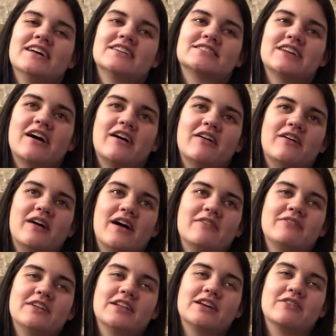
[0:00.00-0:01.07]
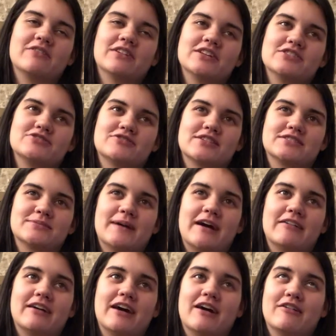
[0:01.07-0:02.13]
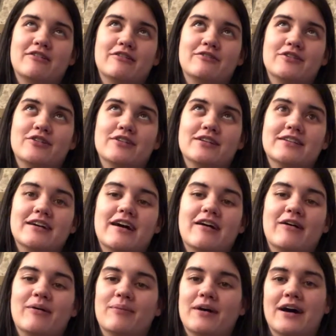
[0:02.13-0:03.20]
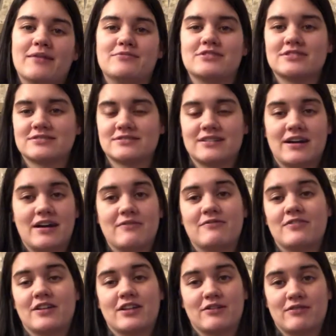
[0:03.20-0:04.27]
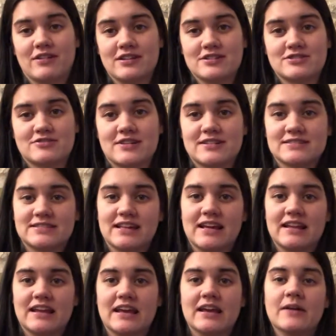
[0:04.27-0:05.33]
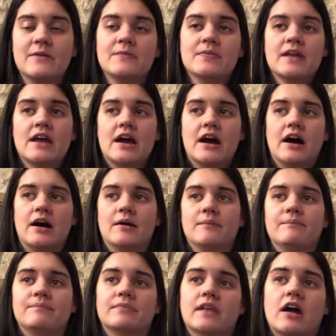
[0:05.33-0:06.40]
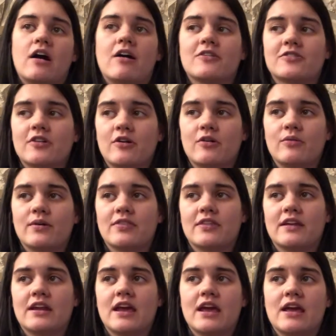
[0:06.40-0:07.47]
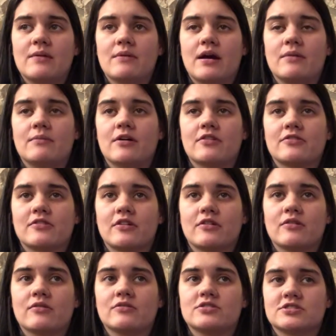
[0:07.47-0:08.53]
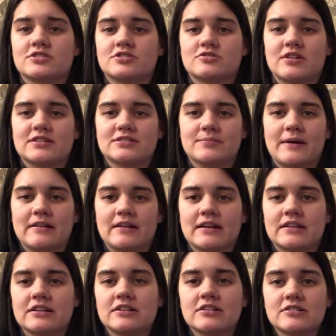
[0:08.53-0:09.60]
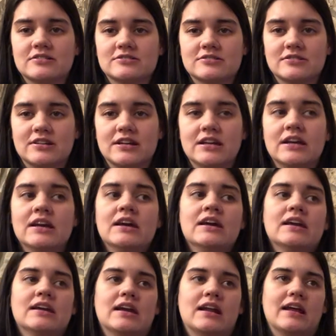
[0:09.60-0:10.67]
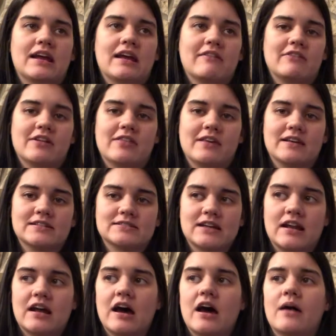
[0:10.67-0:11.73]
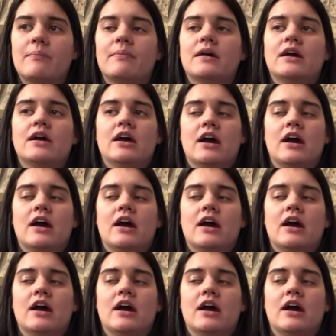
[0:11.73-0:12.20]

So I'm feeling really stressed about it. I don't know if you can tell, but I'm just, I'm feeling really stressed lately. Um, also with the name, I'm also just stressed about like the nursery, getting everything set up.